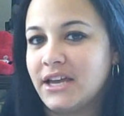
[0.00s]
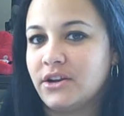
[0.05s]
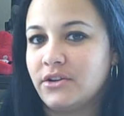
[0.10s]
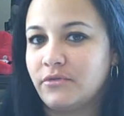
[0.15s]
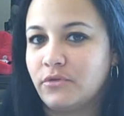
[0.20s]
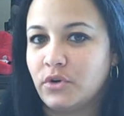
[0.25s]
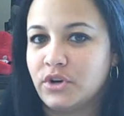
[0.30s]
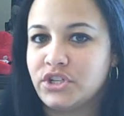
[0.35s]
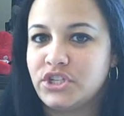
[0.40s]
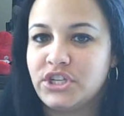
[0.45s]
that,
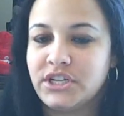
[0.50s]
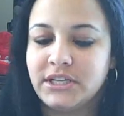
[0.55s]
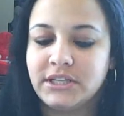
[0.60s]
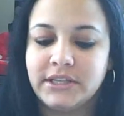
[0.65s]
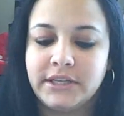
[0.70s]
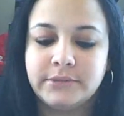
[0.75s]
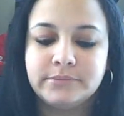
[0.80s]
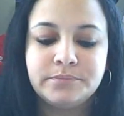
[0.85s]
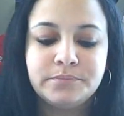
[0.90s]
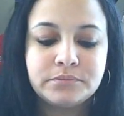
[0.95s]

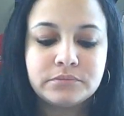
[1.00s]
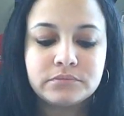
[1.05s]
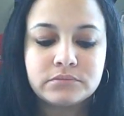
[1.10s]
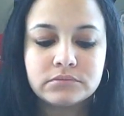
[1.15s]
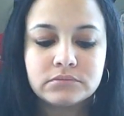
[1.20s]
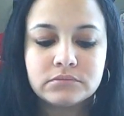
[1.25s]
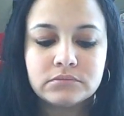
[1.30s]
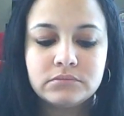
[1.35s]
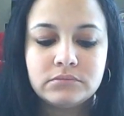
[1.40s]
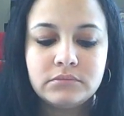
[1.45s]
unfortunately.
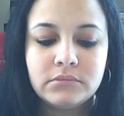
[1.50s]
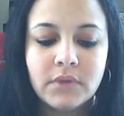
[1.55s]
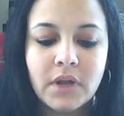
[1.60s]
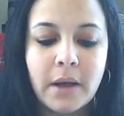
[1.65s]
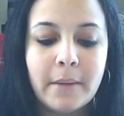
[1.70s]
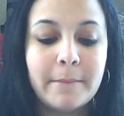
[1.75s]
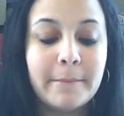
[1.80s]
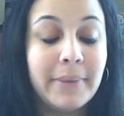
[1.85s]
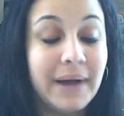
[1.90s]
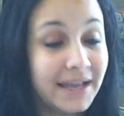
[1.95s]

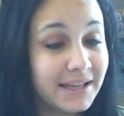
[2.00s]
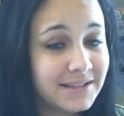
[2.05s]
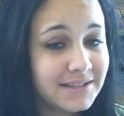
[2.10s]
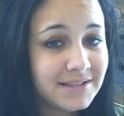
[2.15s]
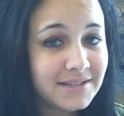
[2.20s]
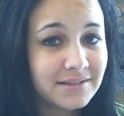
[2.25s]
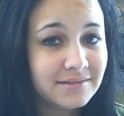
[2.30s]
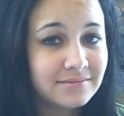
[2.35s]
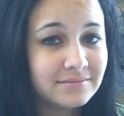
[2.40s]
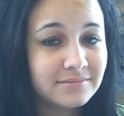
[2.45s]

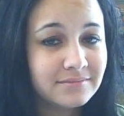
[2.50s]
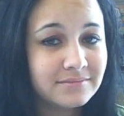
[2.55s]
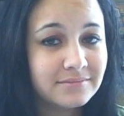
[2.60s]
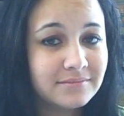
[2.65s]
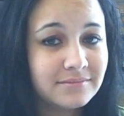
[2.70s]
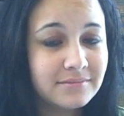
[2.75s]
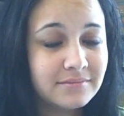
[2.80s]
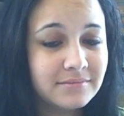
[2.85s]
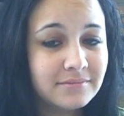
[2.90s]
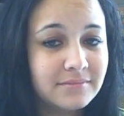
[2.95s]
But
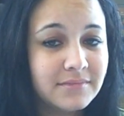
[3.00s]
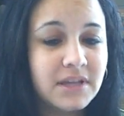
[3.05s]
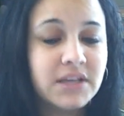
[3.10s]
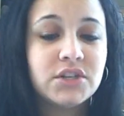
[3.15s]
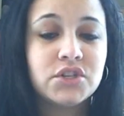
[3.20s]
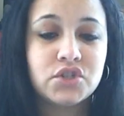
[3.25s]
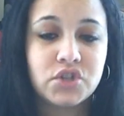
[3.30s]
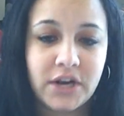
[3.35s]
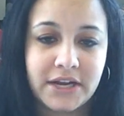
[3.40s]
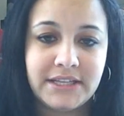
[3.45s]

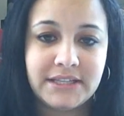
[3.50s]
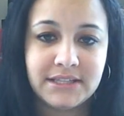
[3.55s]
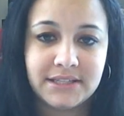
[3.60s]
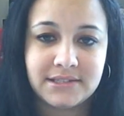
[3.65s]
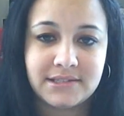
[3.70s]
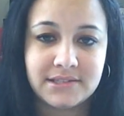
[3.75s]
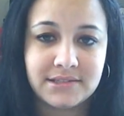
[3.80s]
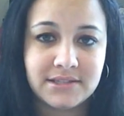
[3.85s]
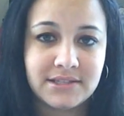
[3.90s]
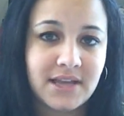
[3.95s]
Tritton
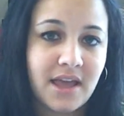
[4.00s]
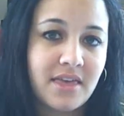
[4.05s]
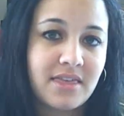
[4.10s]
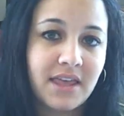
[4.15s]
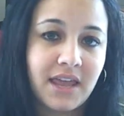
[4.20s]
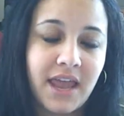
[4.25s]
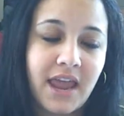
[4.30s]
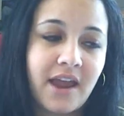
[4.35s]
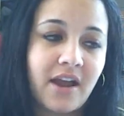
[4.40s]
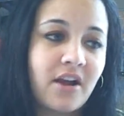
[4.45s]
listens.
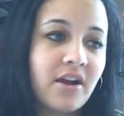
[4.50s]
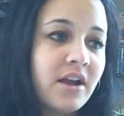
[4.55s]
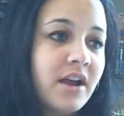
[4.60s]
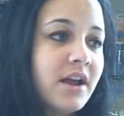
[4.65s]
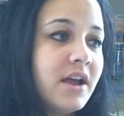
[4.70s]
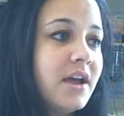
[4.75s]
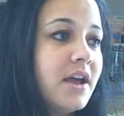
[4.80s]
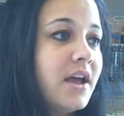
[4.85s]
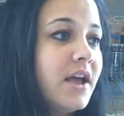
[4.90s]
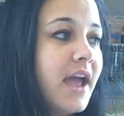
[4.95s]
They care,
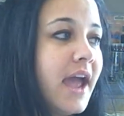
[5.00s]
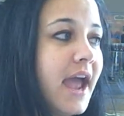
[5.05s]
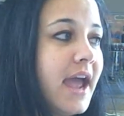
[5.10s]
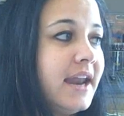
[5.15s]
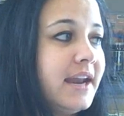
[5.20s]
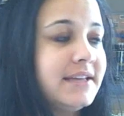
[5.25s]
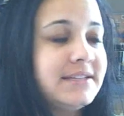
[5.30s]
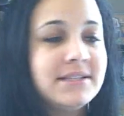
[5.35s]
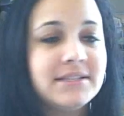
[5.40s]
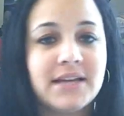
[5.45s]

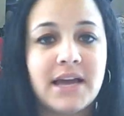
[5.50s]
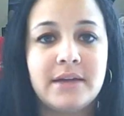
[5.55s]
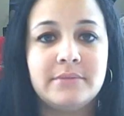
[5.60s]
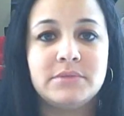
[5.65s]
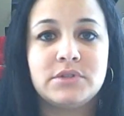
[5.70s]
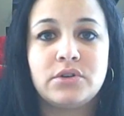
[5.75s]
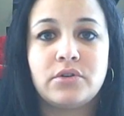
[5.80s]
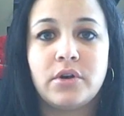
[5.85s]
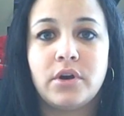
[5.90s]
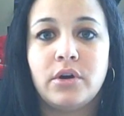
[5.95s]
and as the
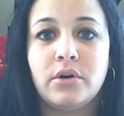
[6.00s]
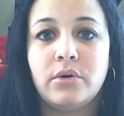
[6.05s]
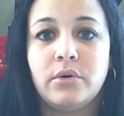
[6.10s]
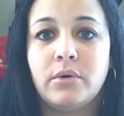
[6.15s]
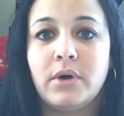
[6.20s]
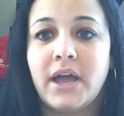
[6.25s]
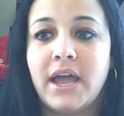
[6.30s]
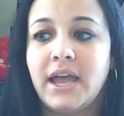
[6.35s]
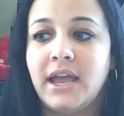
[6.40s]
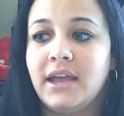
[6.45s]
times
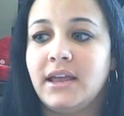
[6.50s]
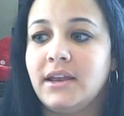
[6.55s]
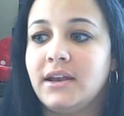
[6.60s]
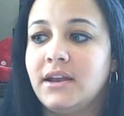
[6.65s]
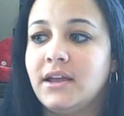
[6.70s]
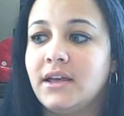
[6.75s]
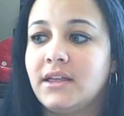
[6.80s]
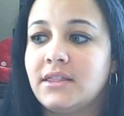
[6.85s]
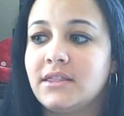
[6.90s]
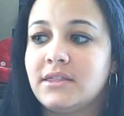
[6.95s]
grow
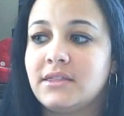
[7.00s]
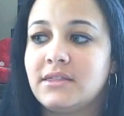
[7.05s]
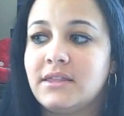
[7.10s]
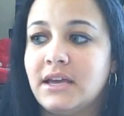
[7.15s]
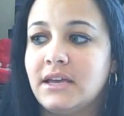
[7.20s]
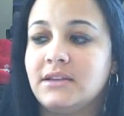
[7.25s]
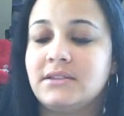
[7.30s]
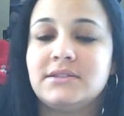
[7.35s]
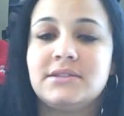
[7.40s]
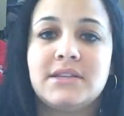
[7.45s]
and
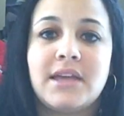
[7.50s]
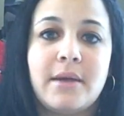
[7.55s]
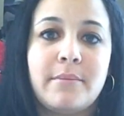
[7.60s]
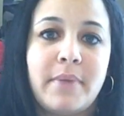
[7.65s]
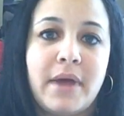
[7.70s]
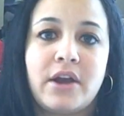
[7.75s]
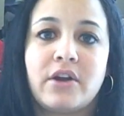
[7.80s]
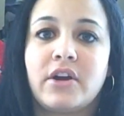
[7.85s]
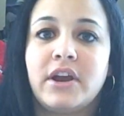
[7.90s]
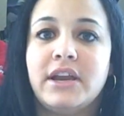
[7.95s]
things
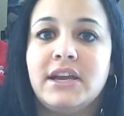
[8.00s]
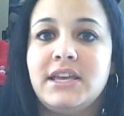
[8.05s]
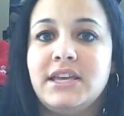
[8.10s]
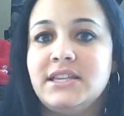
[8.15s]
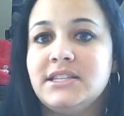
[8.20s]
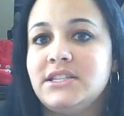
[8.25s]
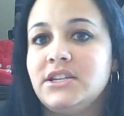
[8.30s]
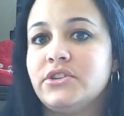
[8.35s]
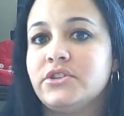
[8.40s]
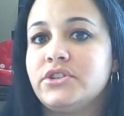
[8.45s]
get better and
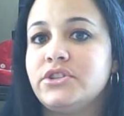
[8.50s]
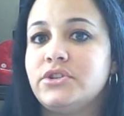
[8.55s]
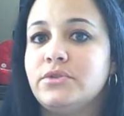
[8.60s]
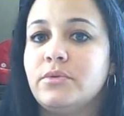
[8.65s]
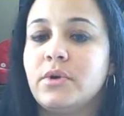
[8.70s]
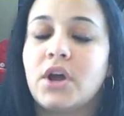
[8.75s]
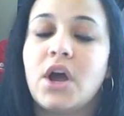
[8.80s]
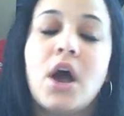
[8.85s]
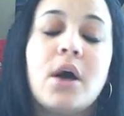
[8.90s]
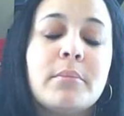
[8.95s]
easier
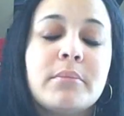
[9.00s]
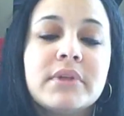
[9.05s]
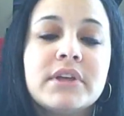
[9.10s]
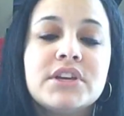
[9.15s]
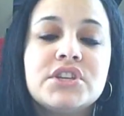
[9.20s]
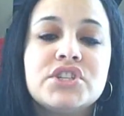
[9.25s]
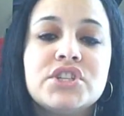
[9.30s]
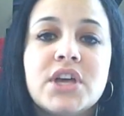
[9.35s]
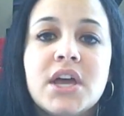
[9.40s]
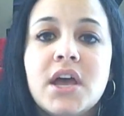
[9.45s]
to
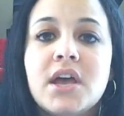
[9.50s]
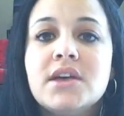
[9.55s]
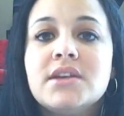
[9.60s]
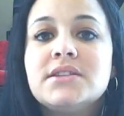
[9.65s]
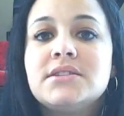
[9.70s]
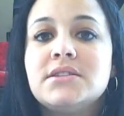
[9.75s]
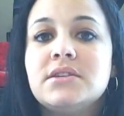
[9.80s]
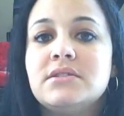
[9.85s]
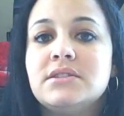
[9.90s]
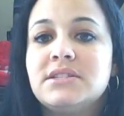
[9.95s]
accomplish,
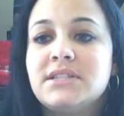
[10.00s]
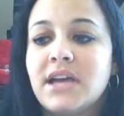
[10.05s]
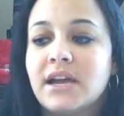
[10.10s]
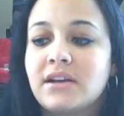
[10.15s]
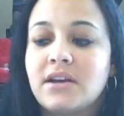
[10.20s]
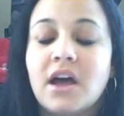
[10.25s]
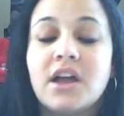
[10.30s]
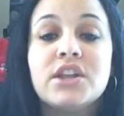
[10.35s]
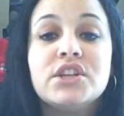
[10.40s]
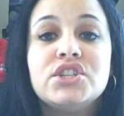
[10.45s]
so does
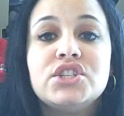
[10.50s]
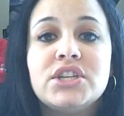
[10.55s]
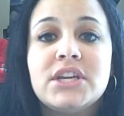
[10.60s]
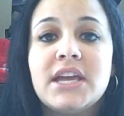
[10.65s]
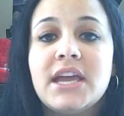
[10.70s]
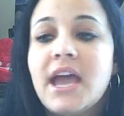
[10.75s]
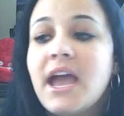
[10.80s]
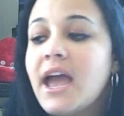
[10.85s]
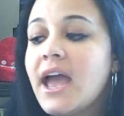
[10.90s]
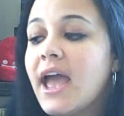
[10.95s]

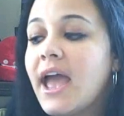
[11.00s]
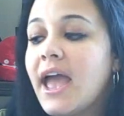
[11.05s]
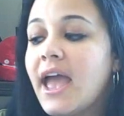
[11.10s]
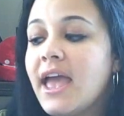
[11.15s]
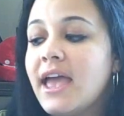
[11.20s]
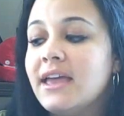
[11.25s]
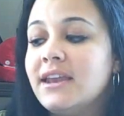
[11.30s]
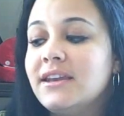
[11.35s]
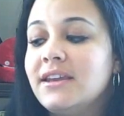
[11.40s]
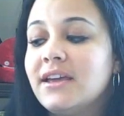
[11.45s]
technology,
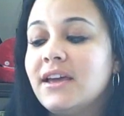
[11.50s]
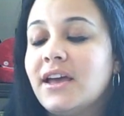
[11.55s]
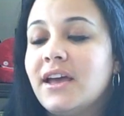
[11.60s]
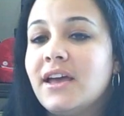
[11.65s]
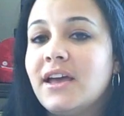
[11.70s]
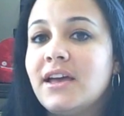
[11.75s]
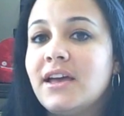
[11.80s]
and